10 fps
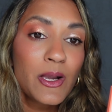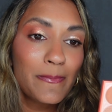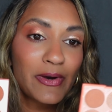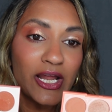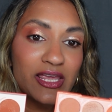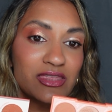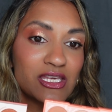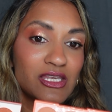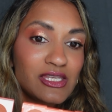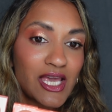But I think,
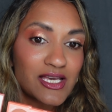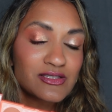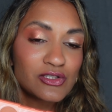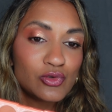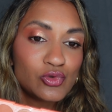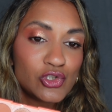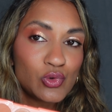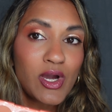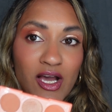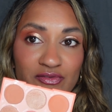yes, you do
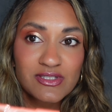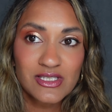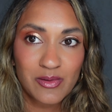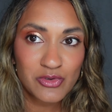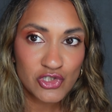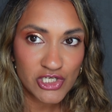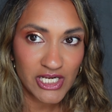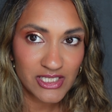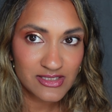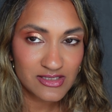have some
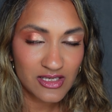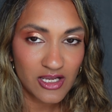shades